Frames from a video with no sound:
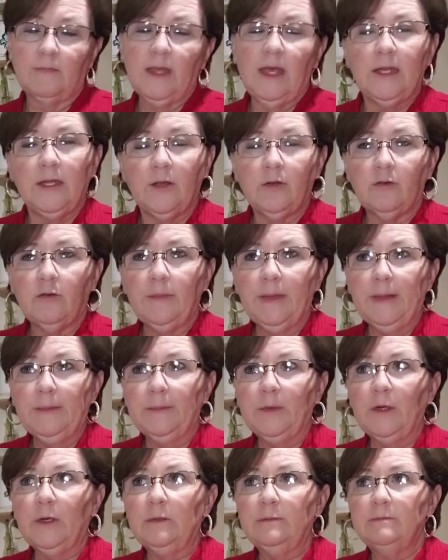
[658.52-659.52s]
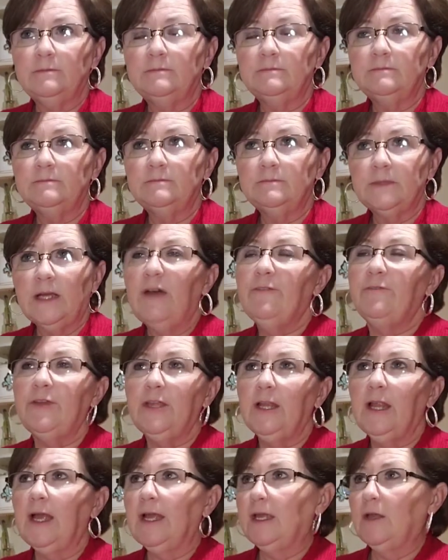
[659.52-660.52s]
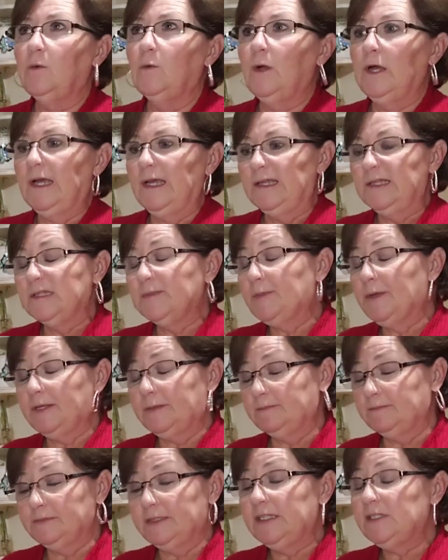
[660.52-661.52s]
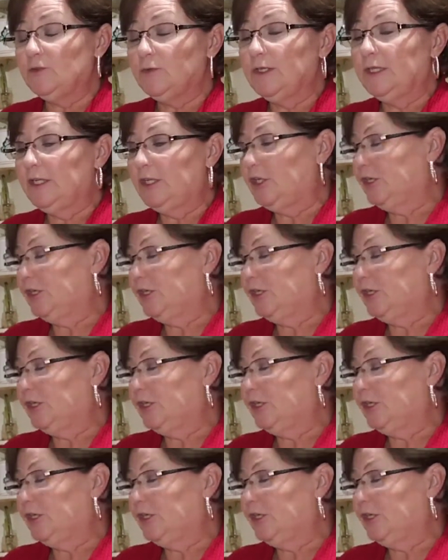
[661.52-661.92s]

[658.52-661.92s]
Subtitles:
I don't remember. I feel like it was, but it's really